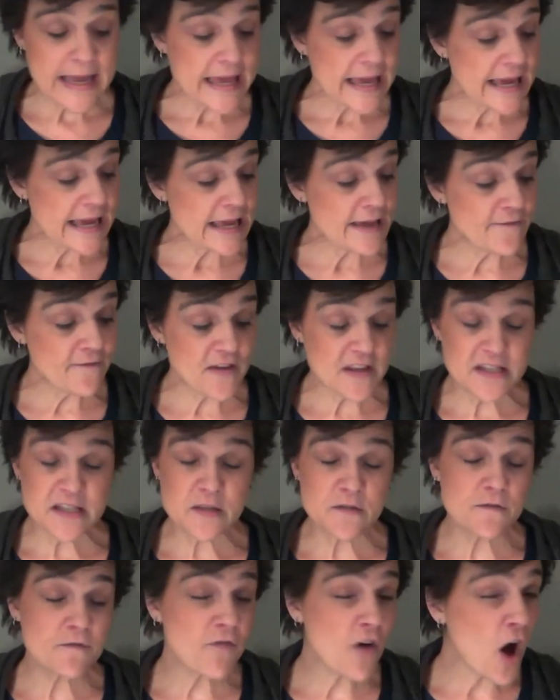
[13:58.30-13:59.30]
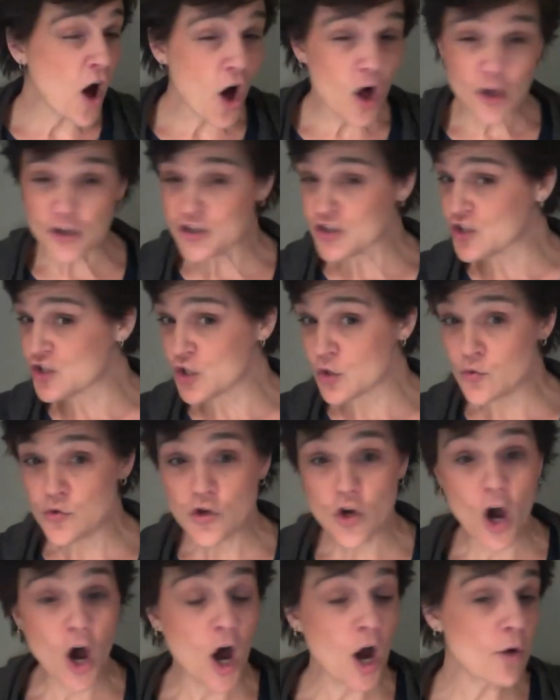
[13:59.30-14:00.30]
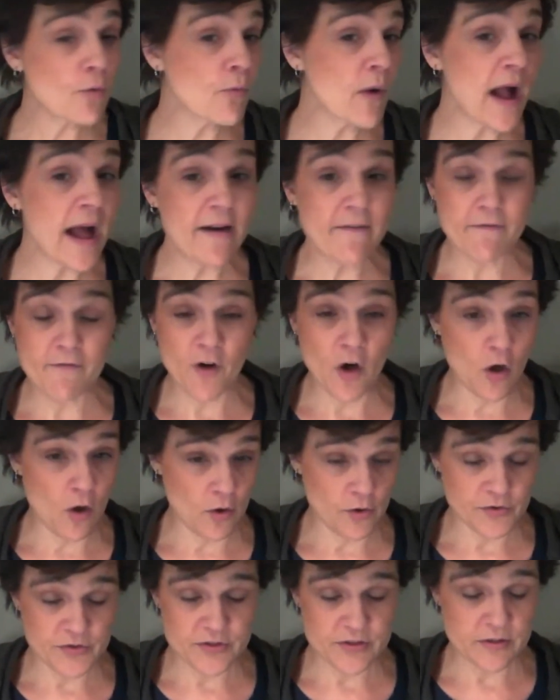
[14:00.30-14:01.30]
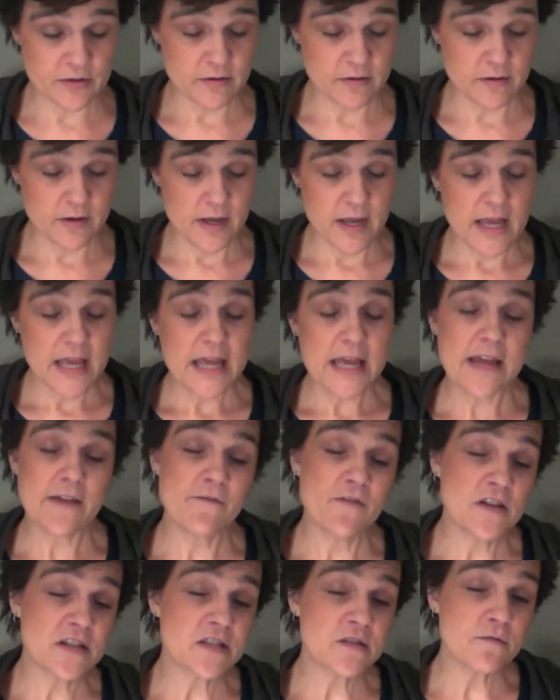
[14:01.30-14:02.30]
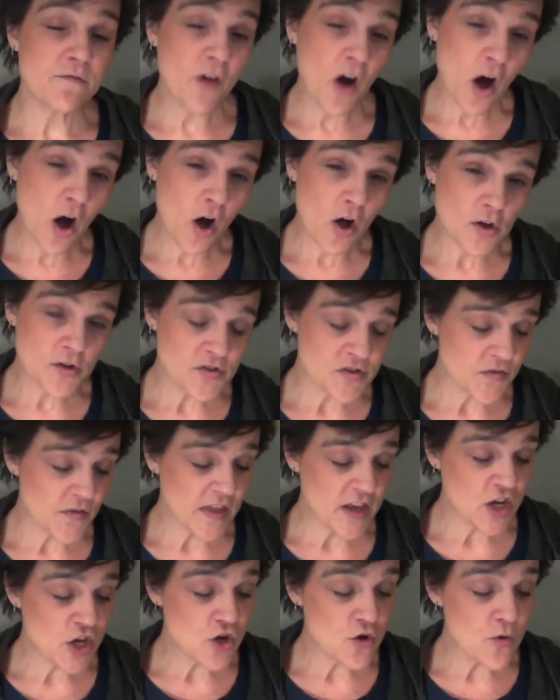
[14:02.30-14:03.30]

If it's false, do not write false. If it's false, then you